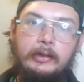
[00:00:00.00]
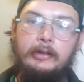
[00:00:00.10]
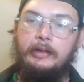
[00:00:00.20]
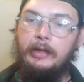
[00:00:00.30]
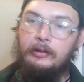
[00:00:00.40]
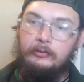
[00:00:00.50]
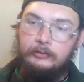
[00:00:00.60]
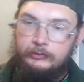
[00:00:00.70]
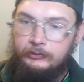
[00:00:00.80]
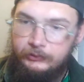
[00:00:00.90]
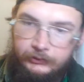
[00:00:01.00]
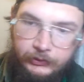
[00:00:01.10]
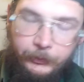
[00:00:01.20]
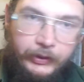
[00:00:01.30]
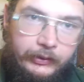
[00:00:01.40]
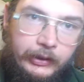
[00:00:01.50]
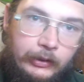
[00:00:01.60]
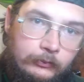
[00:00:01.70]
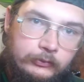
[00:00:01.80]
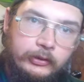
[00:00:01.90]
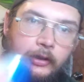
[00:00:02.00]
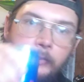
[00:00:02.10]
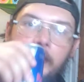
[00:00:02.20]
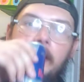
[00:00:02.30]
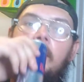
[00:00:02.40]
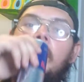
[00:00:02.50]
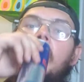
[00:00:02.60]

Now, the big thing I want to talk about,